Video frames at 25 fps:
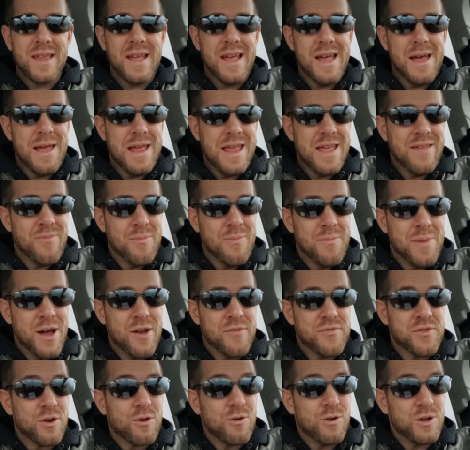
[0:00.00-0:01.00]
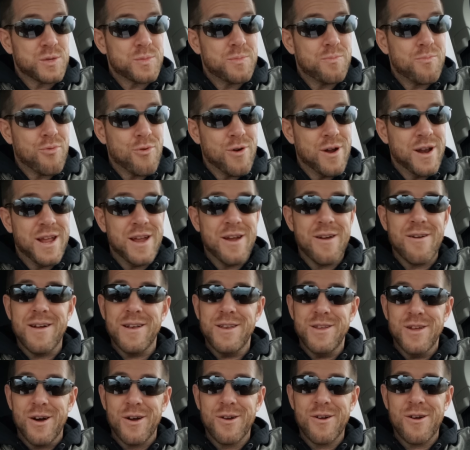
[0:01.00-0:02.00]
and even better if the girl's prettier and
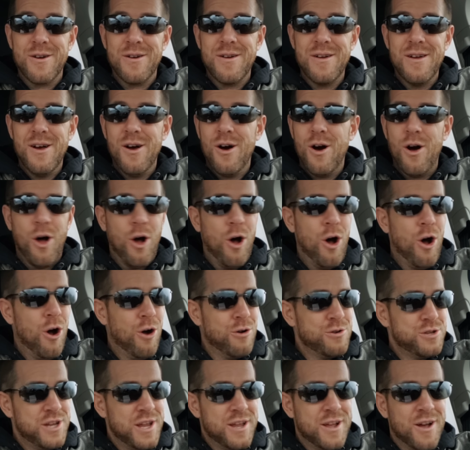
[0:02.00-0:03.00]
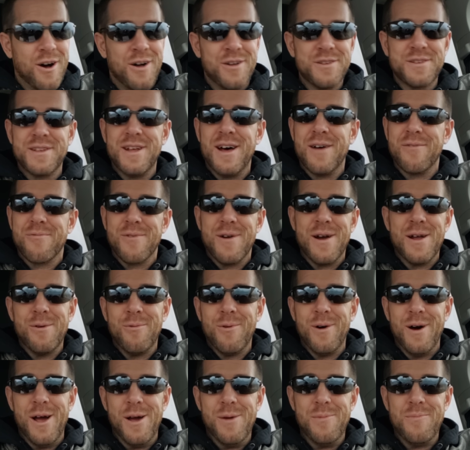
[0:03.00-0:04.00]
younger, oh, she calls it off right
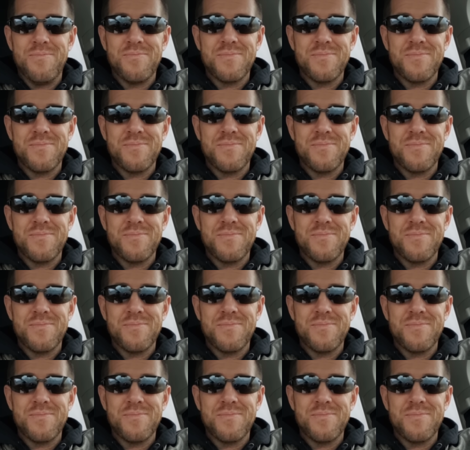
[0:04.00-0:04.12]
away.